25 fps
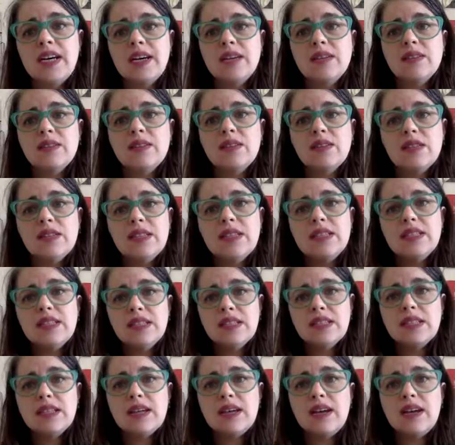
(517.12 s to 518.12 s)
This is
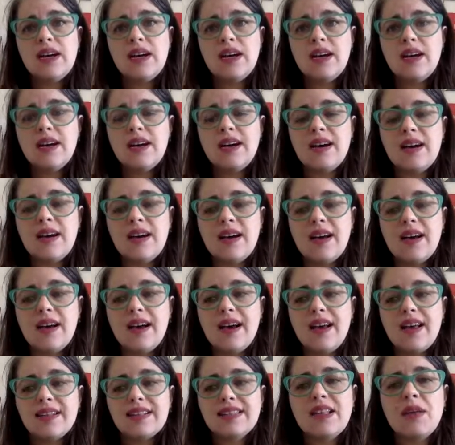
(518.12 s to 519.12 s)

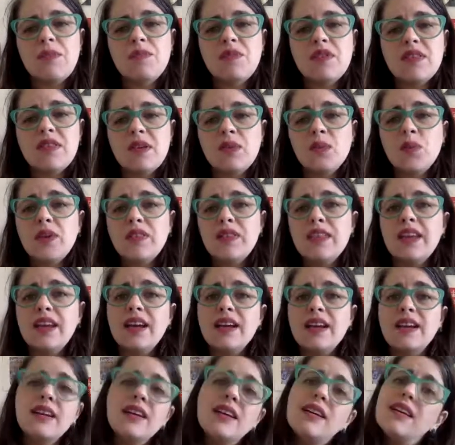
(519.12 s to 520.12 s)
something that when they
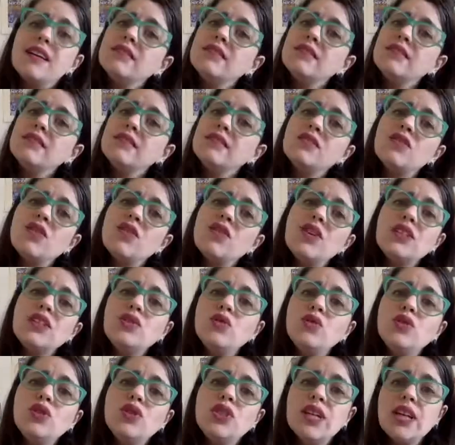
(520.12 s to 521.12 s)
try to
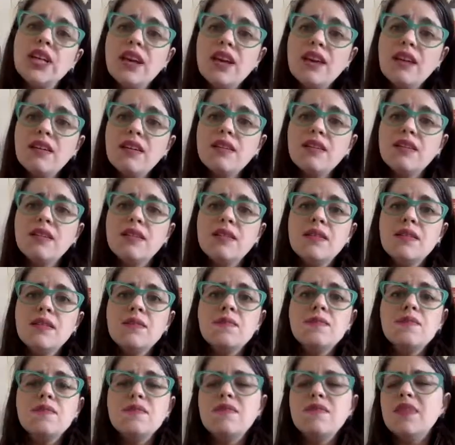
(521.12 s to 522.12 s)
share,
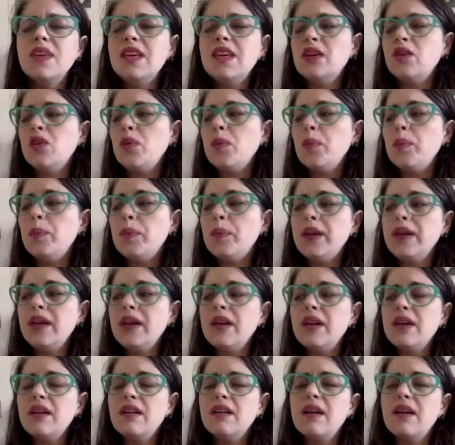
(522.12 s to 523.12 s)
they
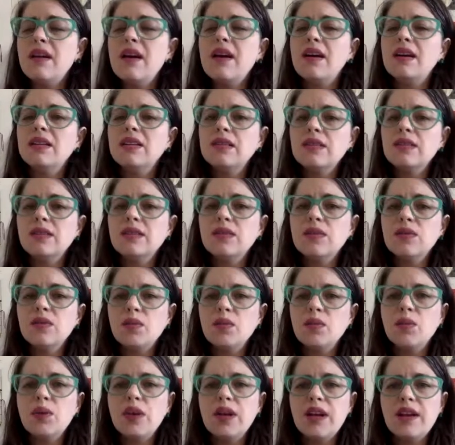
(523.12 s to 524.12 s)
compare, and
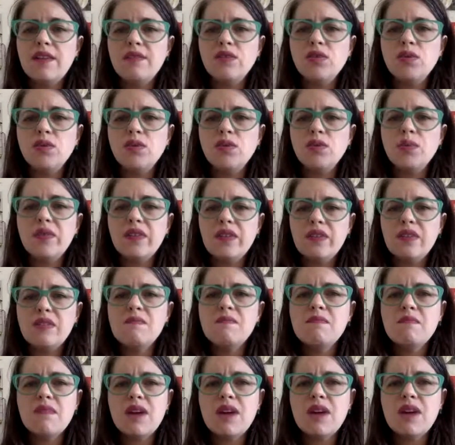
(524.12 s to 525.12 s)
we have to bear
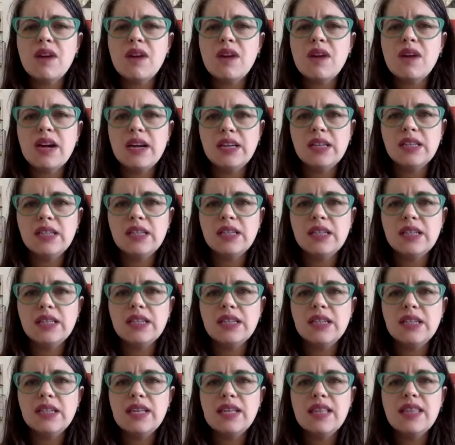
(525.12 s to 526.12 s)
in mind
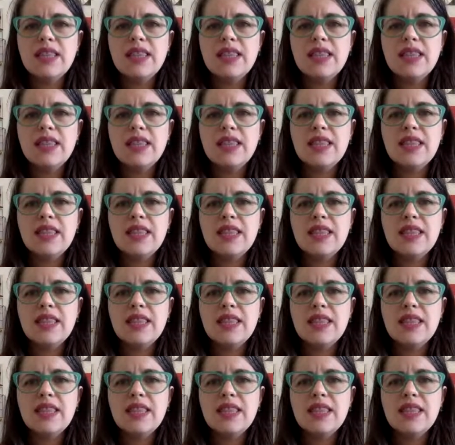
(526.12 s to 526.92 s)
that